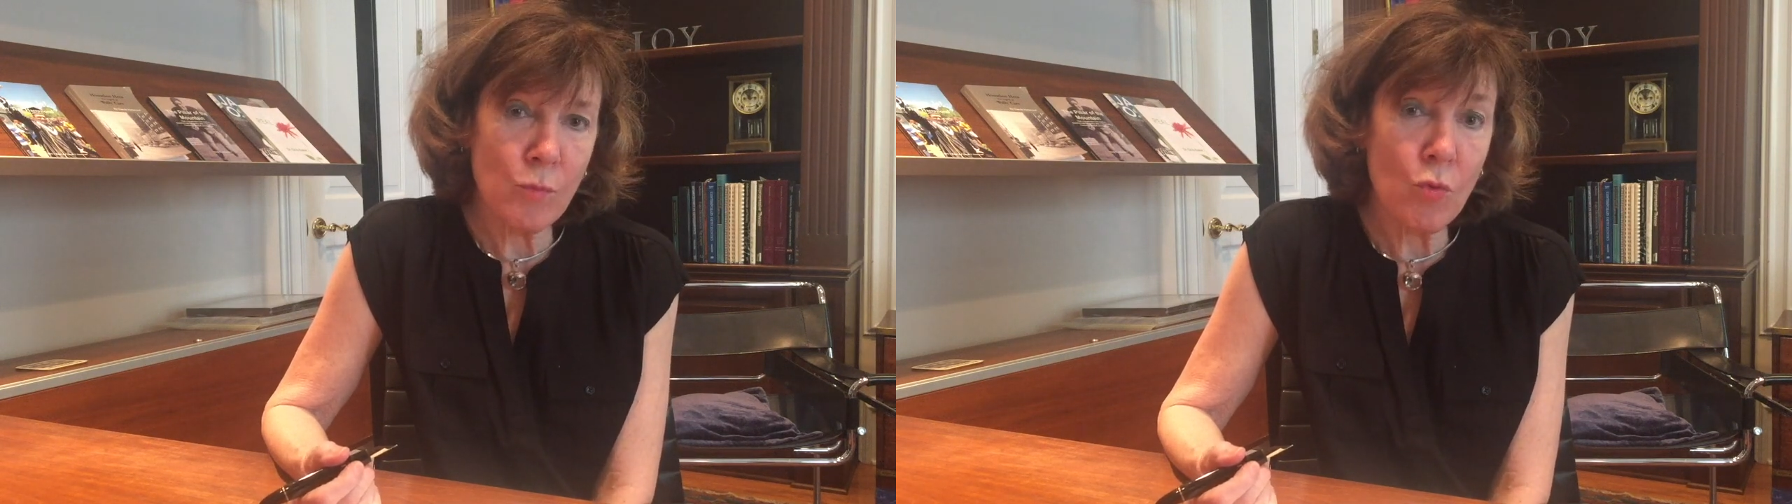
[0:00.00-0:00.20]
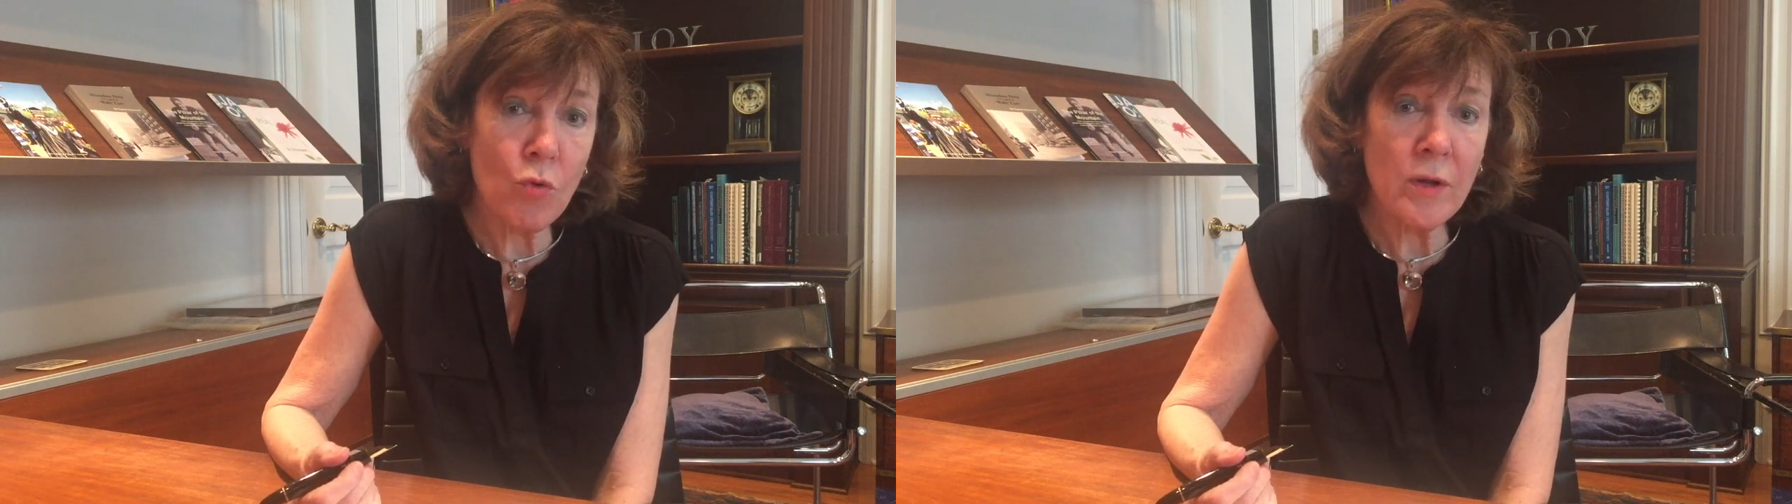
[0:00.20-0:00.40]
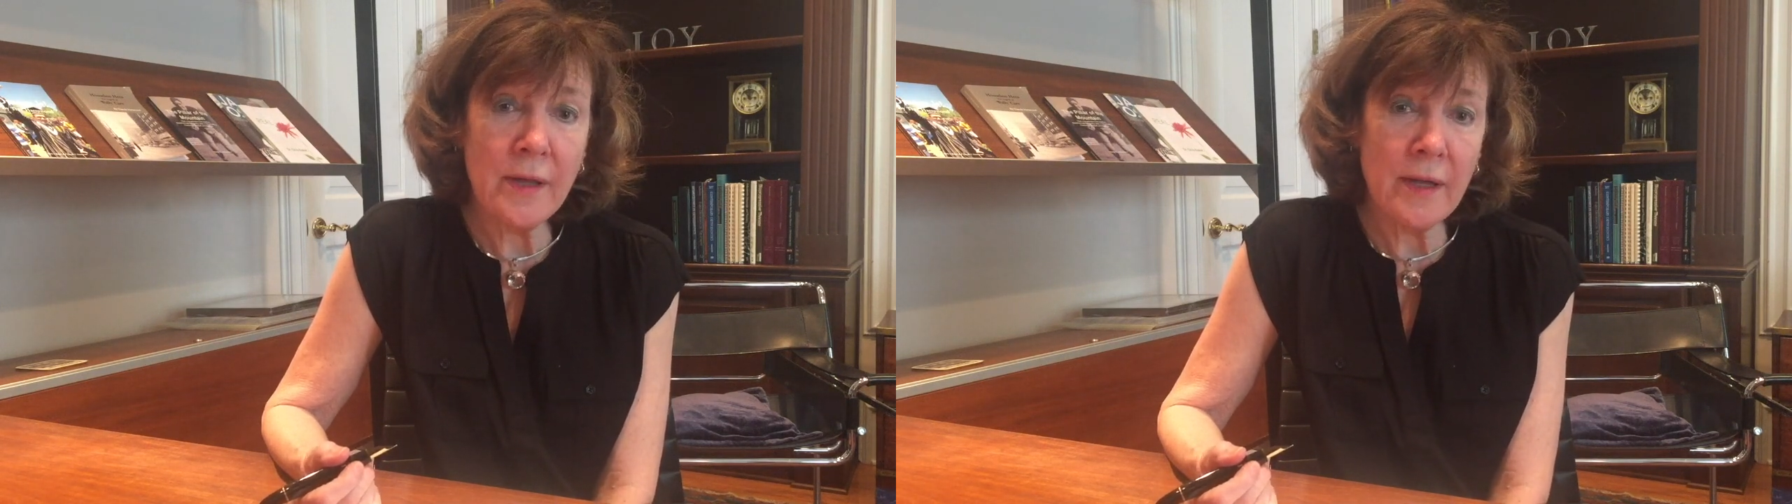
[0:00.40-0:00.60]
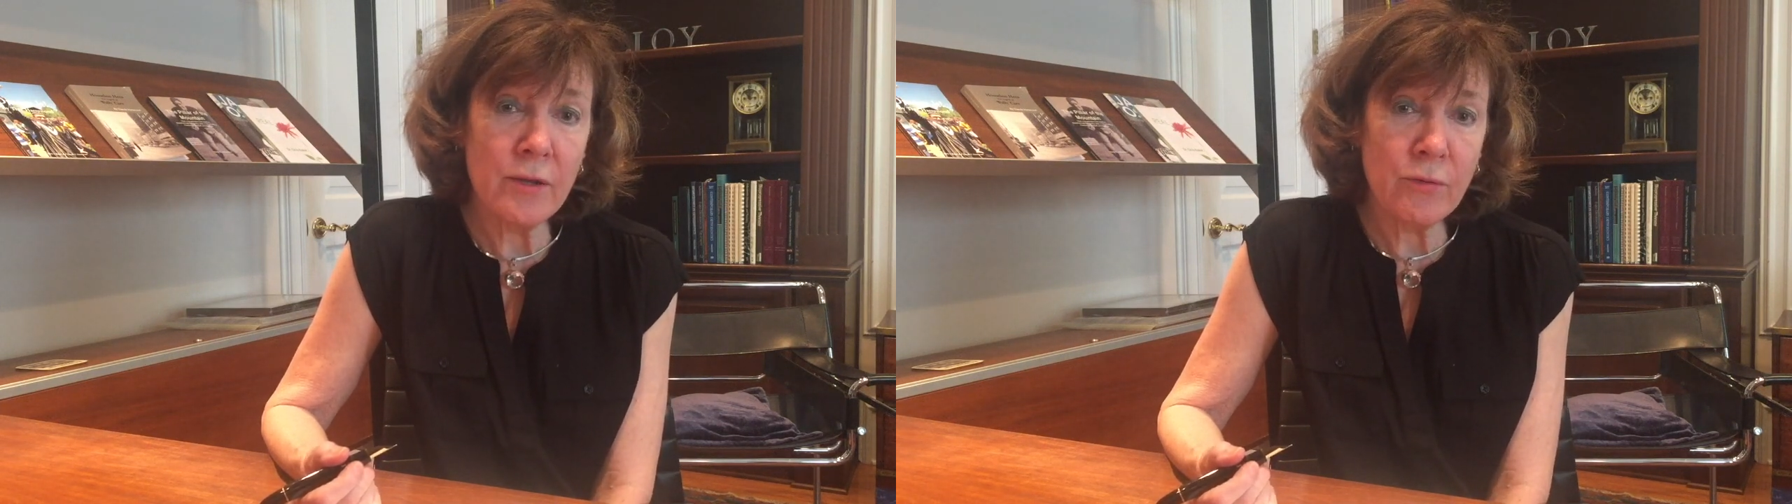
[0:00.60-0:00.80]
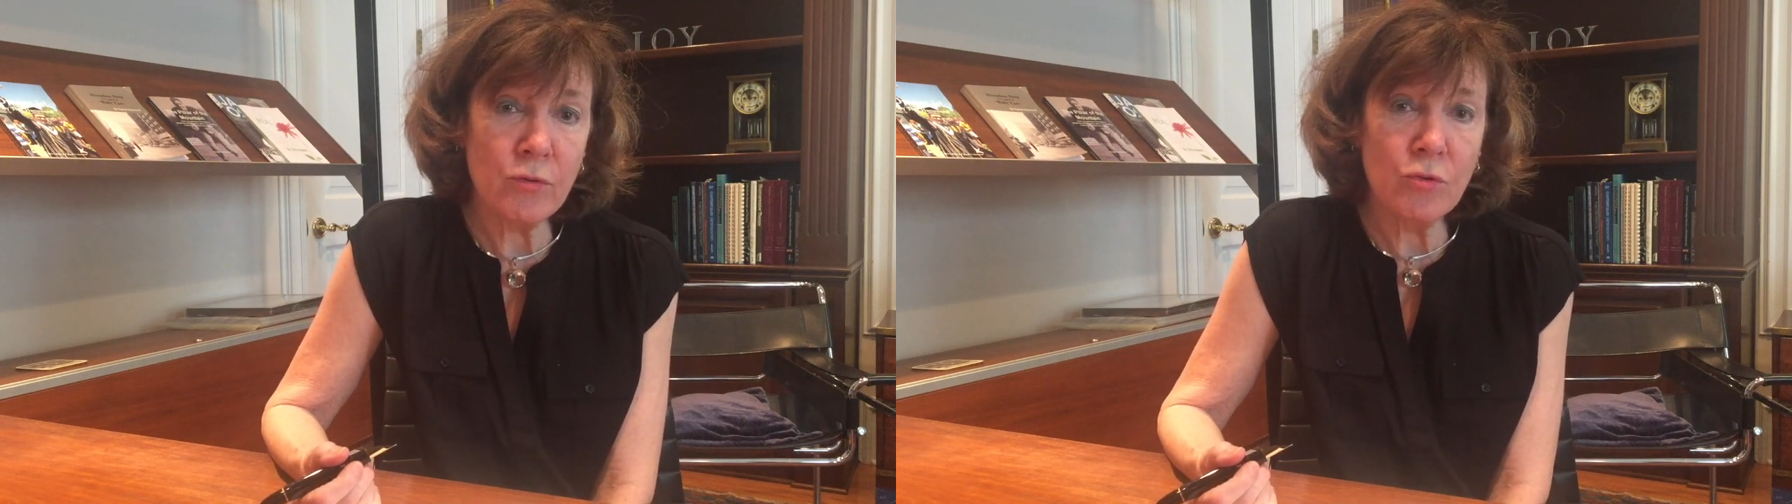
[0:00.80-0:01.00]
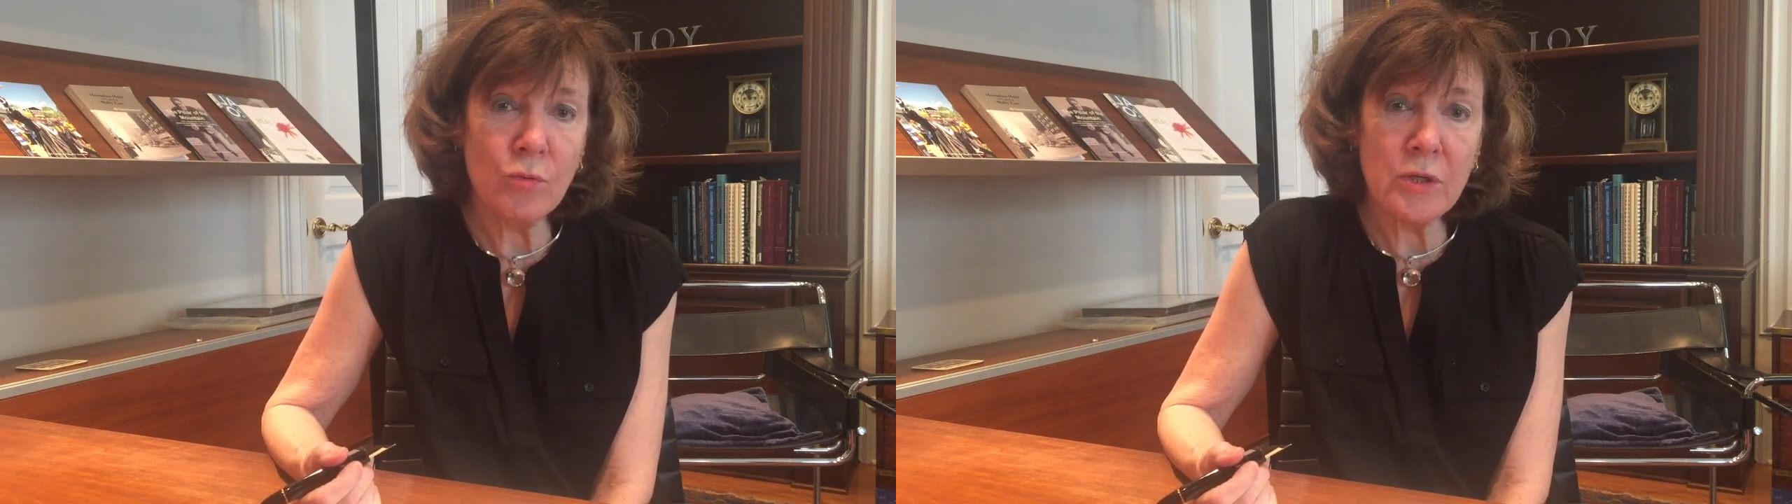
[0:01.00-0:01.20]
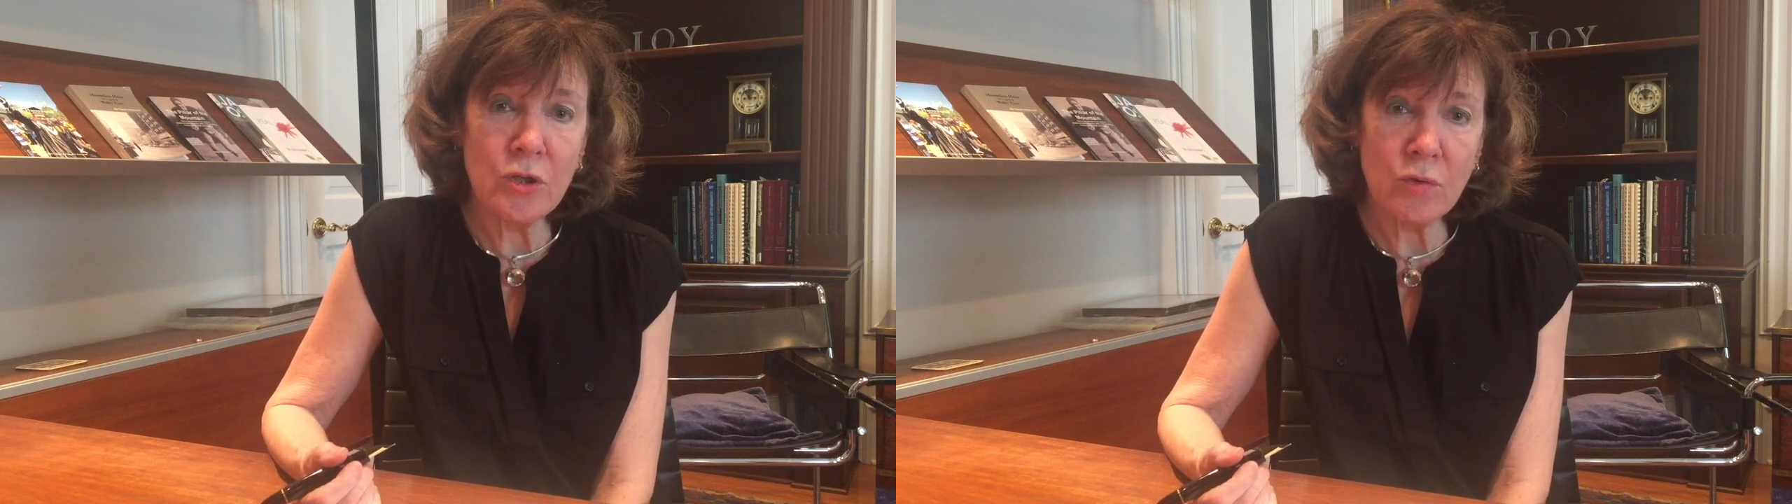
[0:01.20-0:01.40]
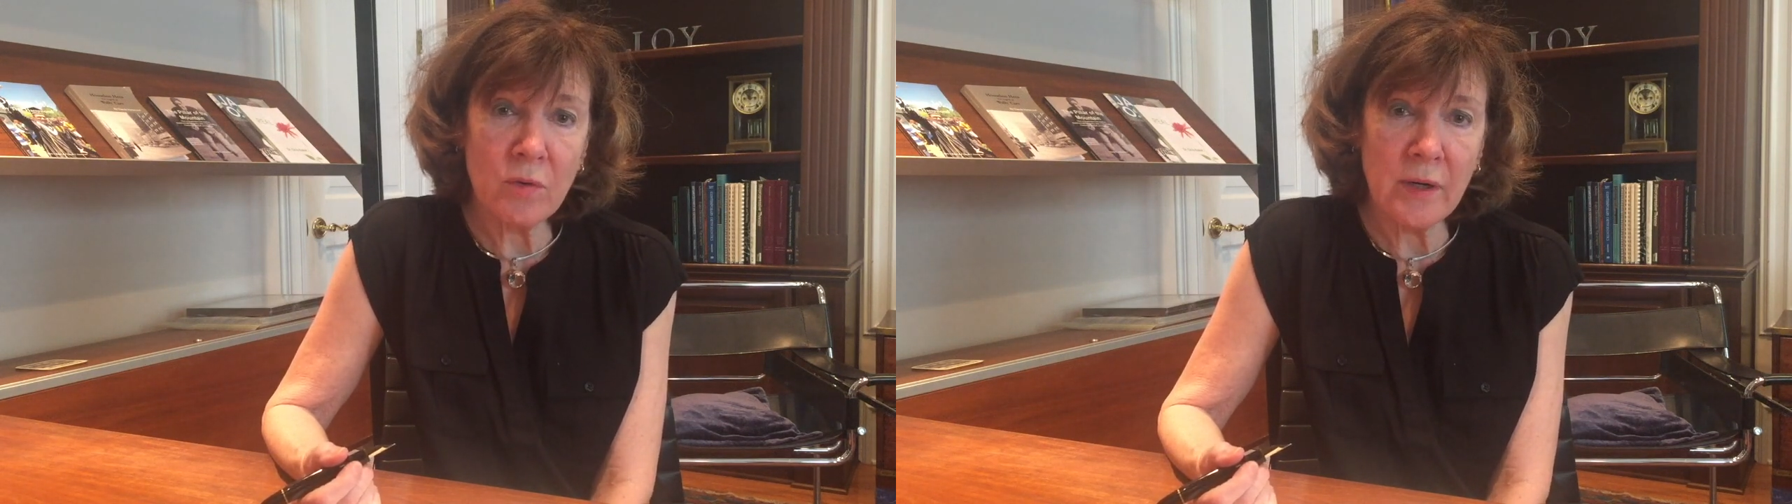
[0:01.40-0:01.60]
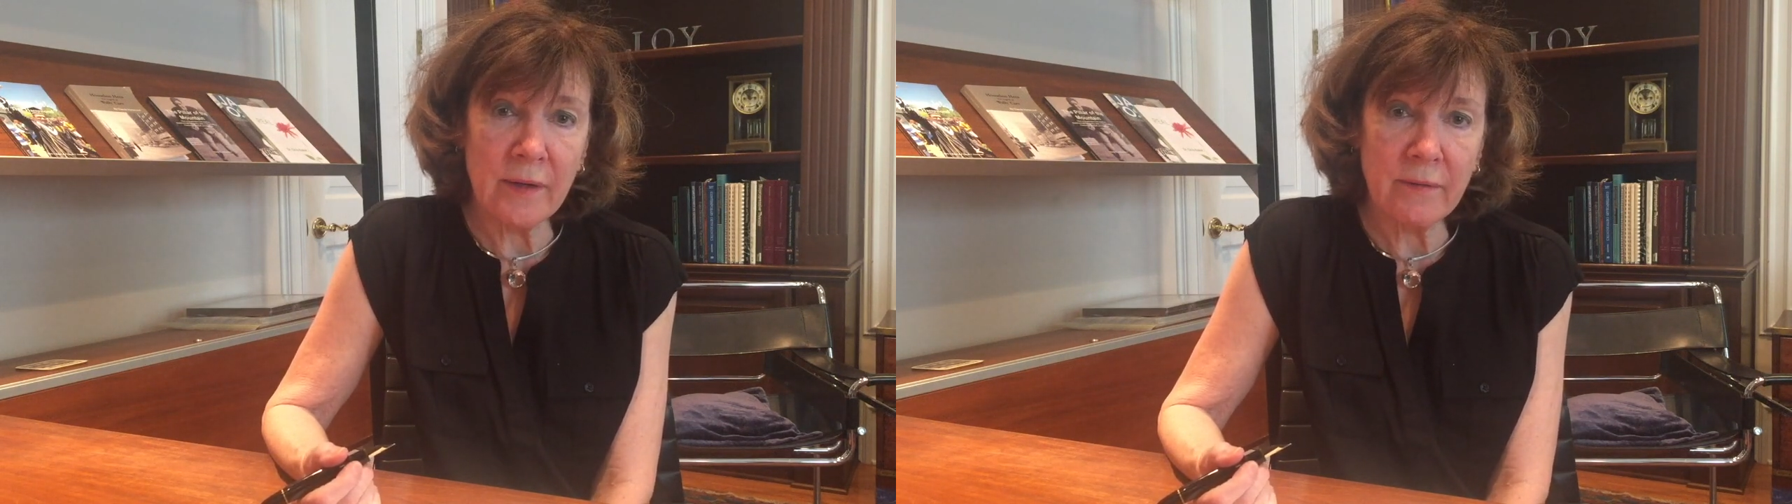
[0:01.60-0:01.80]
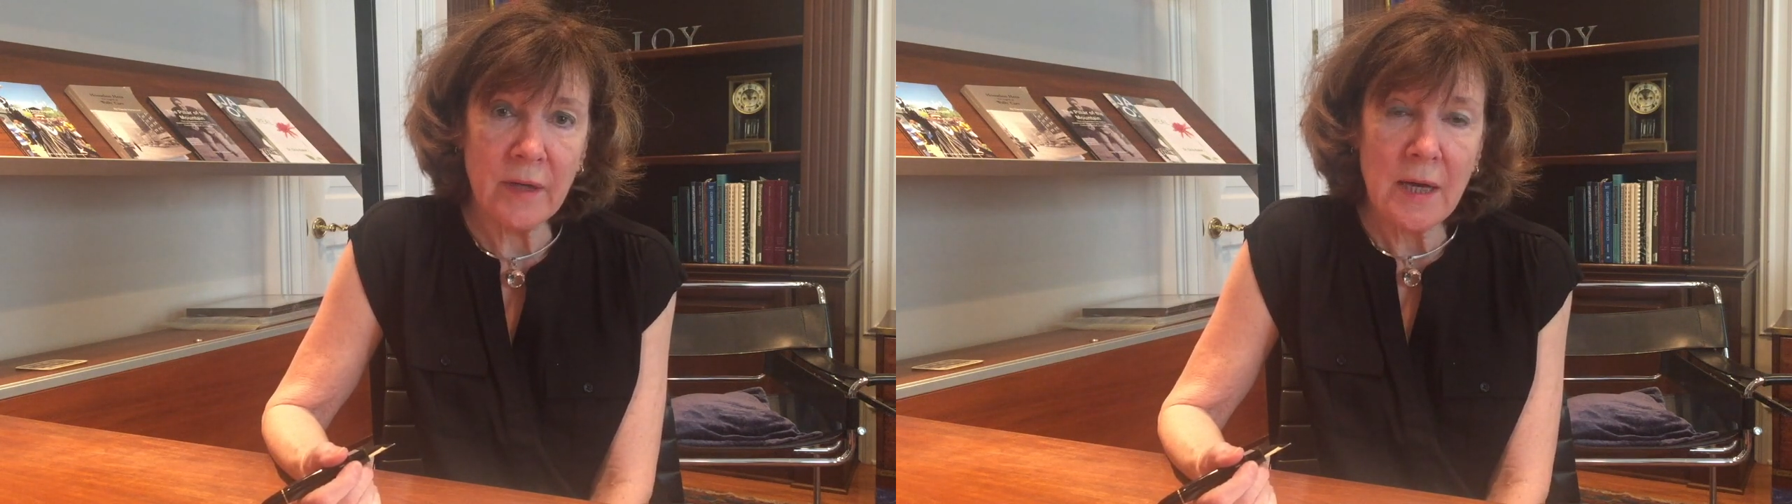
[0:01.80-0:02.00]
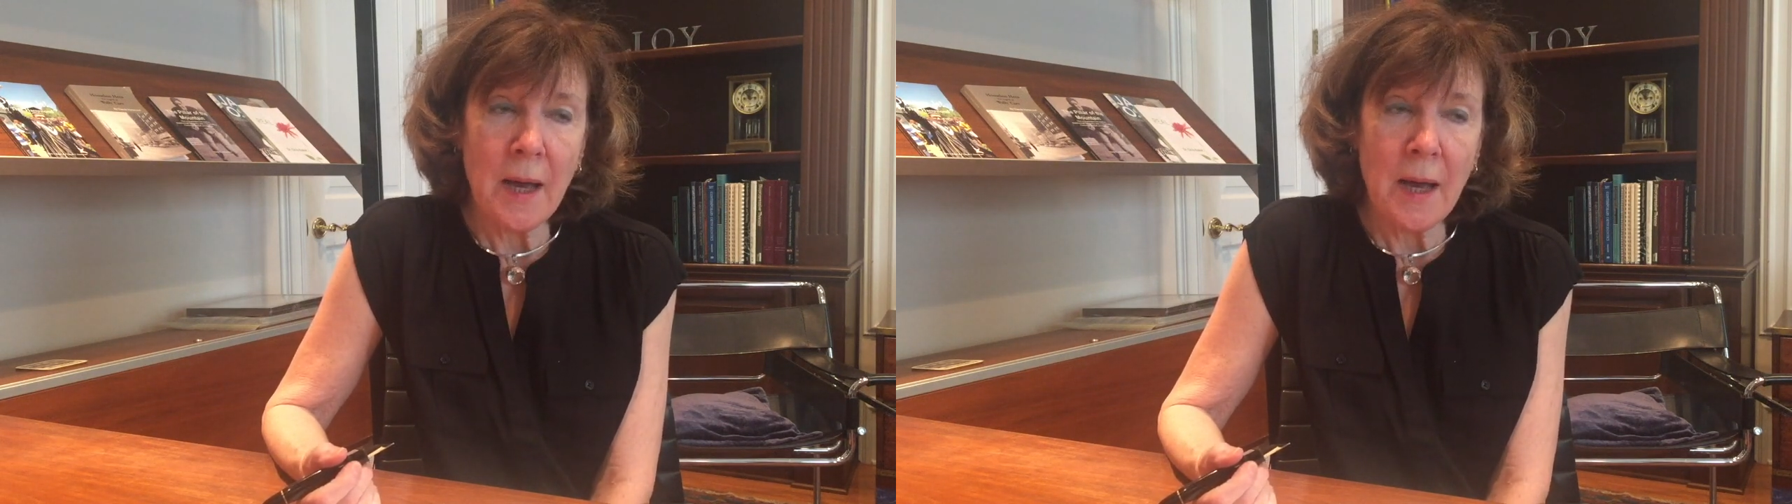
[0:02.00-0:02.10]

more than through restorative.